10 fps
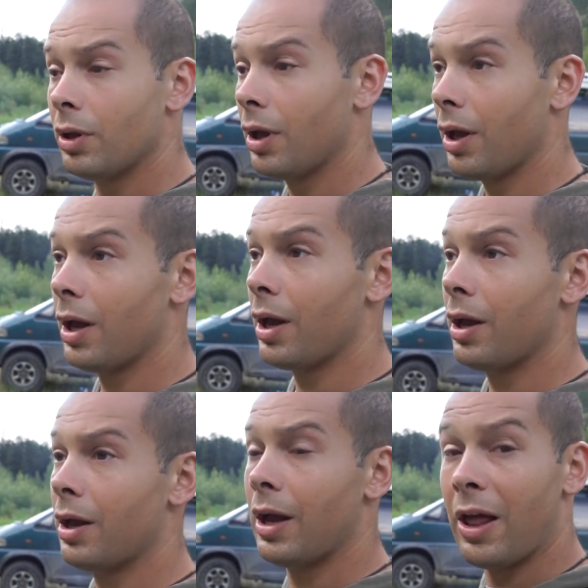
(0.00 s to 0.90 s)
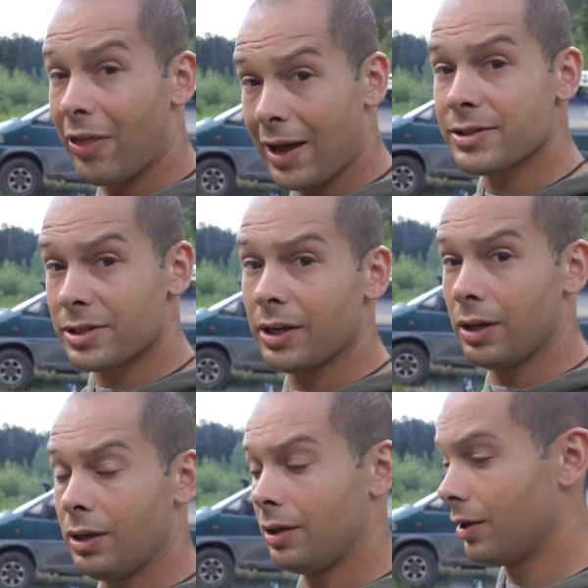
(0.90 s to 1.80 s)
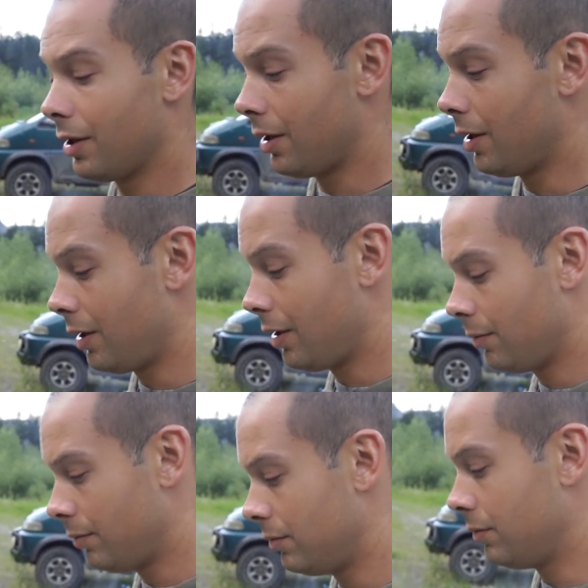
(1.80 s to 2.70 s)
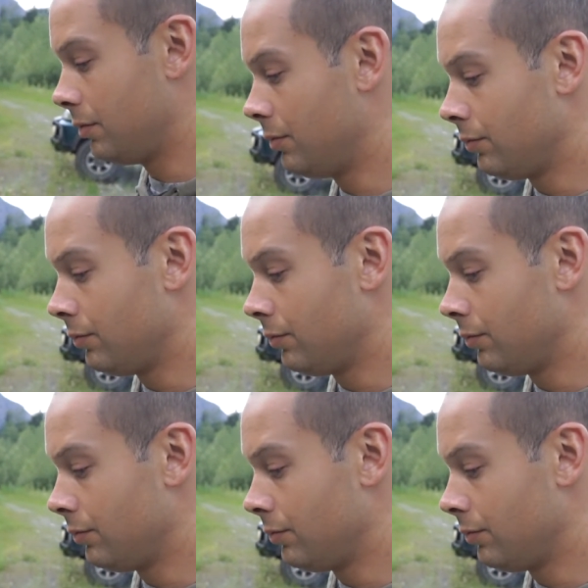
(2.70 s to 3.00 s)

and that's it, and